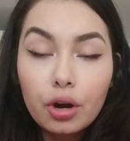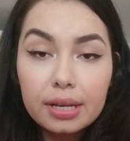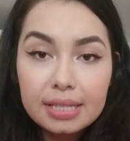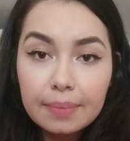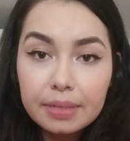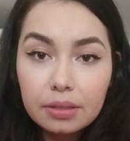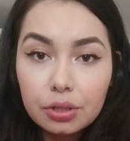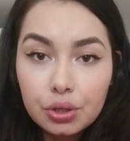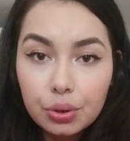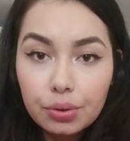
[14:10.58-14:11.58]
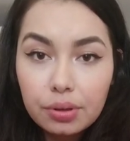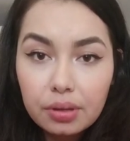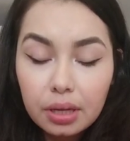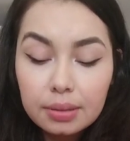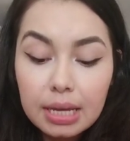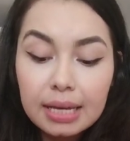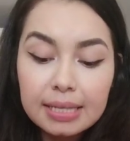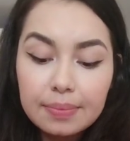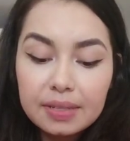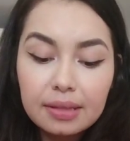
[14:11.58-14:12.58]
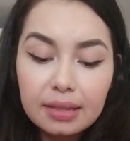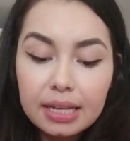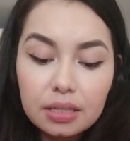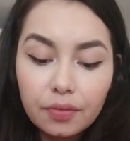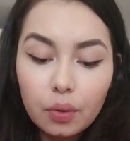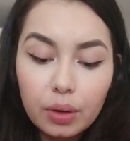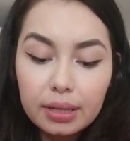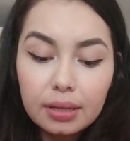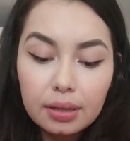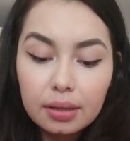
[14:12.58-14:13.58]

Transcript: accepting the truth, accepting things for what